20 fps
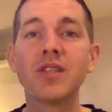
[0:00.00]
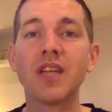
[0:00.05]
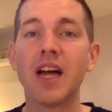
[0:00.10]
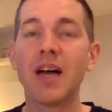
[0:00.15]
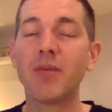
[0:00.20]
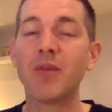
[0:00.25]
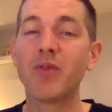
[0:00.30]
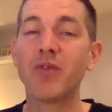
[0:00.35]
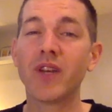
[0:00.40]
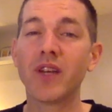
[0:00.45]

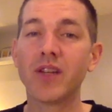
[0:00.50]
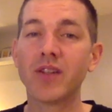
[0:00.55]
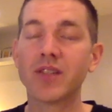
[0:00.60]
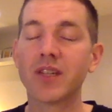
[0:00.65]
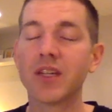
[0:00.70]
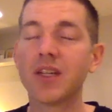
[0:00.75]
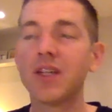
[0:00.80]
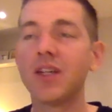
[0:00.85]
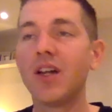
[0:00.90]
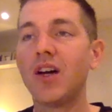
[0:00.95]
and my videos are
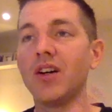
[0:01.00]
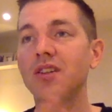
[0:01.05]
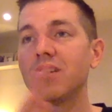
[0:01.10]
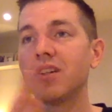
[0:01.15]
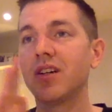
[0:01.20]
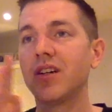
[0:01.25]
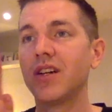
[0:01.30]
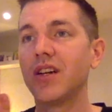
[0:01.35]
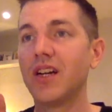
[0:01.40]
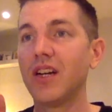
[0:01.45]
getting
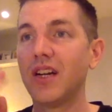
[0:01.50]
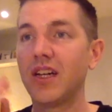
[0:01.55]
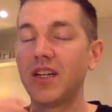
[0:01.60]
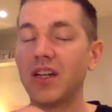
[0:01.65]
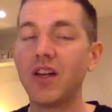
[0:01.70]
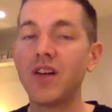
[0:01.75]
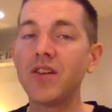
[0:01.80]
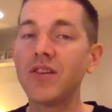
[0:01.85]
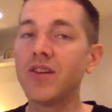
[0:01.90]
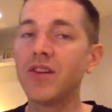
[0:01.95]
longer and
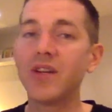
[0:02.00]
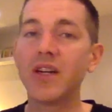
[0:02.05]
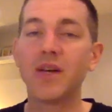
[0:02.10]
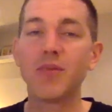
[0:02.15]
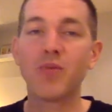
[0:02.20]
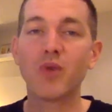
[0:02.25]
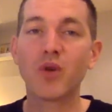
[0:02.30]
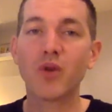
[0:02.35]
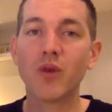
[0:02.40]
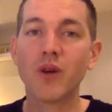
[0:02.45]

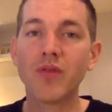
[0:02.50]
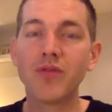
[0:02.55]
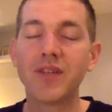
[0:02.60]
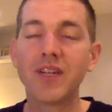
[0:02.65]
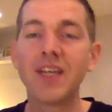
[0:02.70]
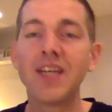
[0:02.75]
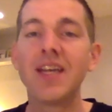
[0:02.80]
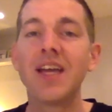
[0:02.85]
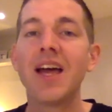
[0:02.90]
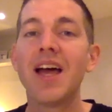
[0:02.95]
more
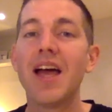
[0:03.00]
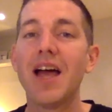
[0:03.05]
waffly,